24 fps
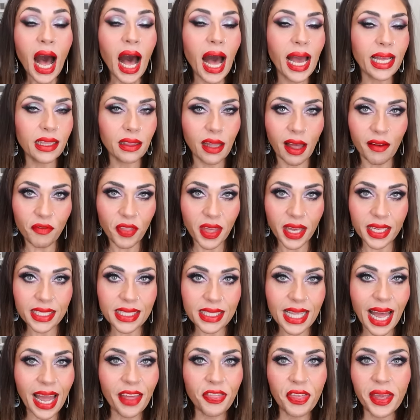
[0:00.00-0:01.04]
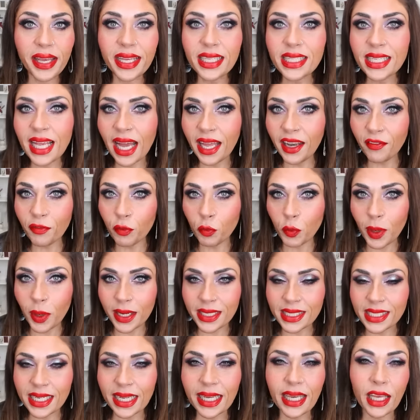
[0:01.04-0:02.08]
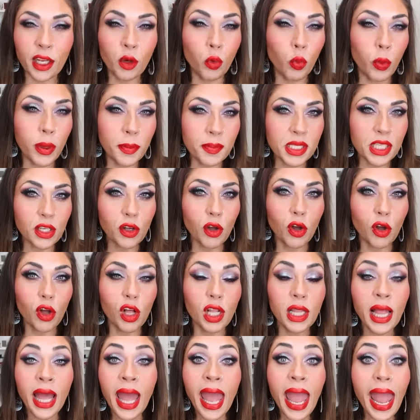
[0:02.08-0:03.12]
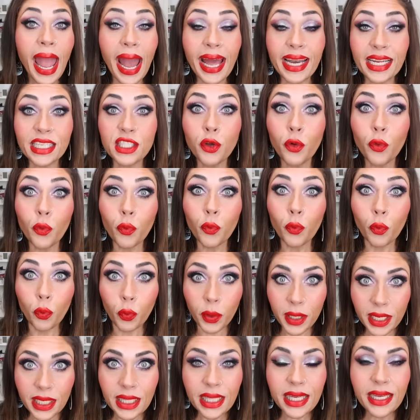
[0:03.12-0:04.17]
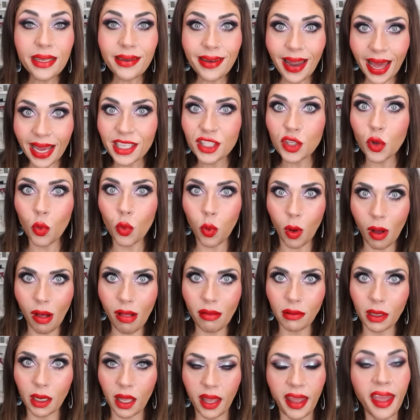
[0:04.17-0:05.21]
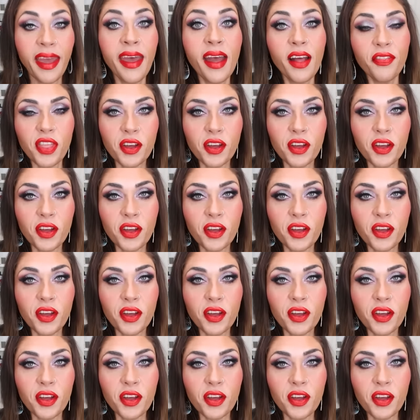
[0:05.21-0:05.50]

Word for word: I love this. I think it's kind of rustic and whimsical, and it's really nice quality.